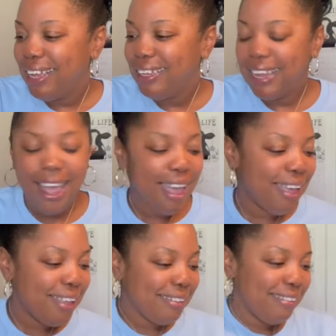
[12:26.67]

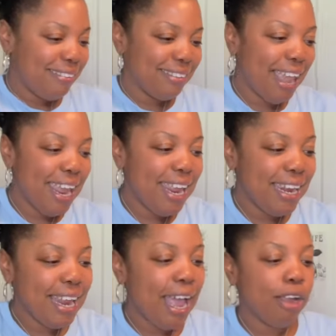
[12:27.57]
Yes.
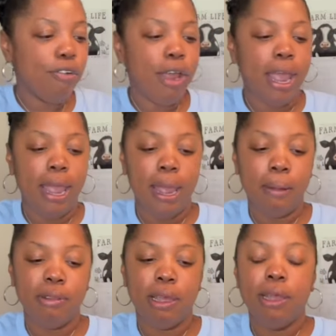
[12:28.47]
And I
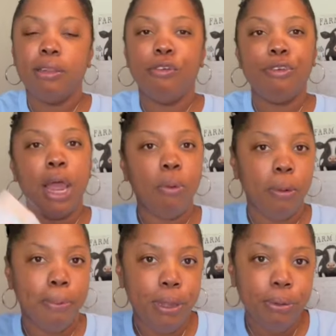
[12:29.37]
grabbed the Flower
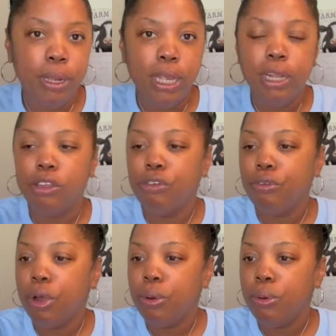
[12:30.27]
Beauty, the
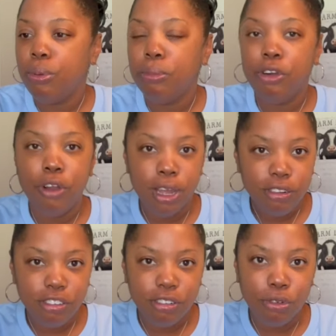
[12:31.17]
Chrome
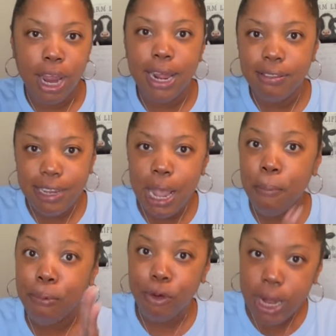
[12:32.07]
Crush, right? Isn't that
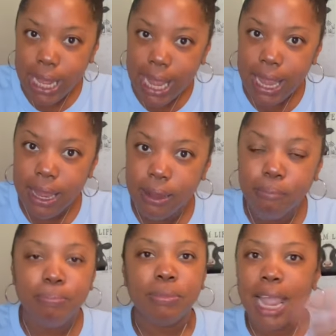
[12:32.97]
pretty?
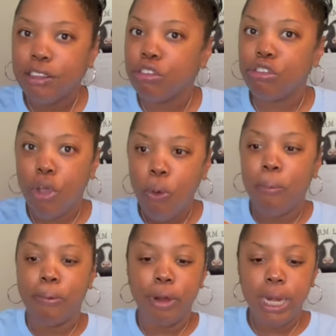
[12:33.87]
That's so
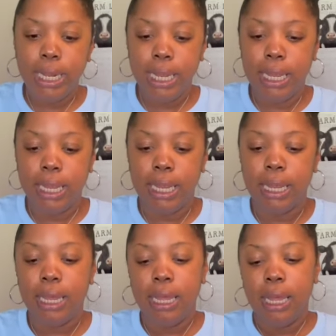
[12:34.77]
pretty.
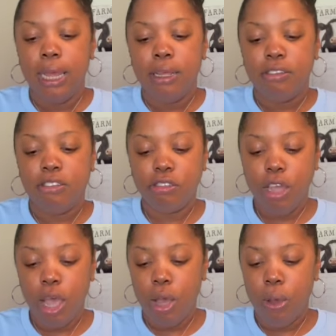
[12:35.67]

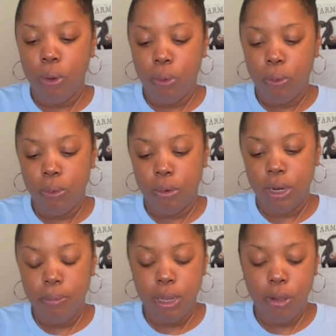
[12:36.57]
So
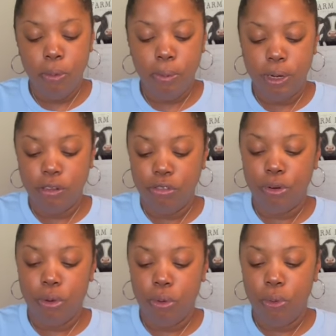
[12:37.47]
let me open this
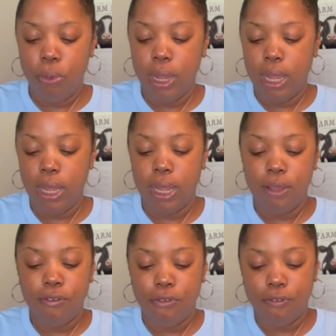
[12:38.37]
real quick
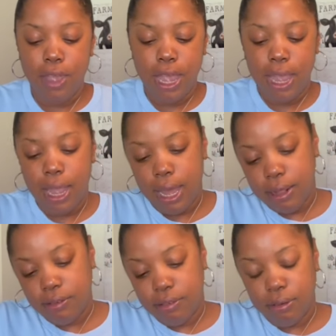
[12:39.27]
and
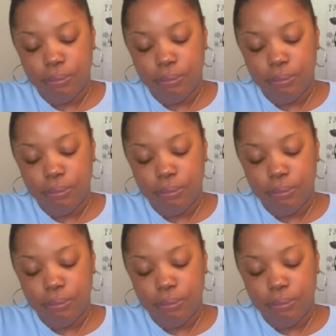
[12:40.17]
fast.